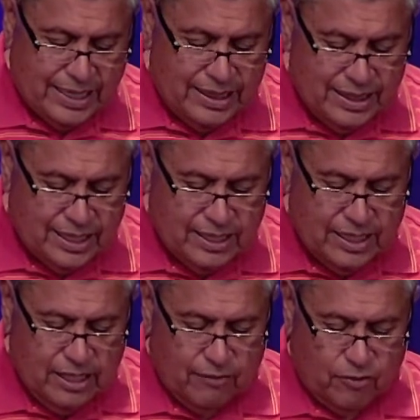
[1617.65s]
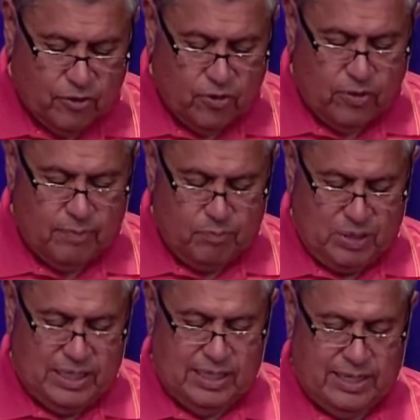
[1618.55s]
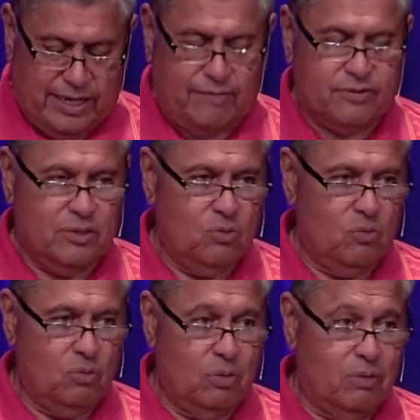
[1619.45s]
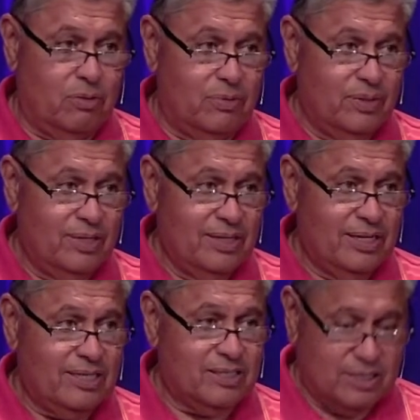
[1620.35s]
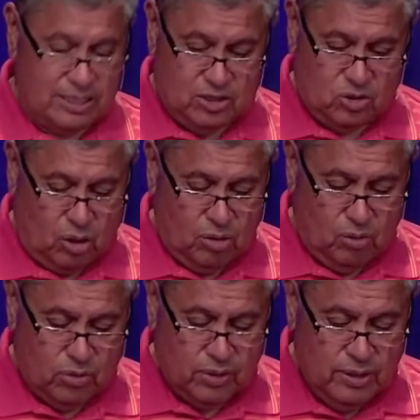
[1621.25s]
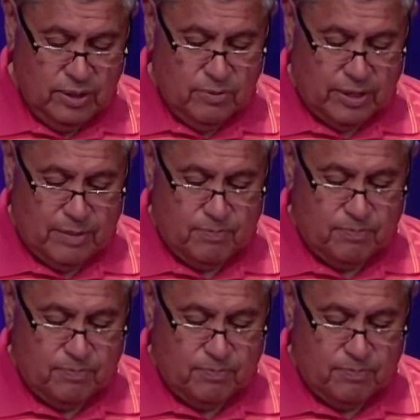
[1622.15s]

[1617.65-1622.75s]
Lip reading: nothing of her be left. Whoa, that's a tall order, right?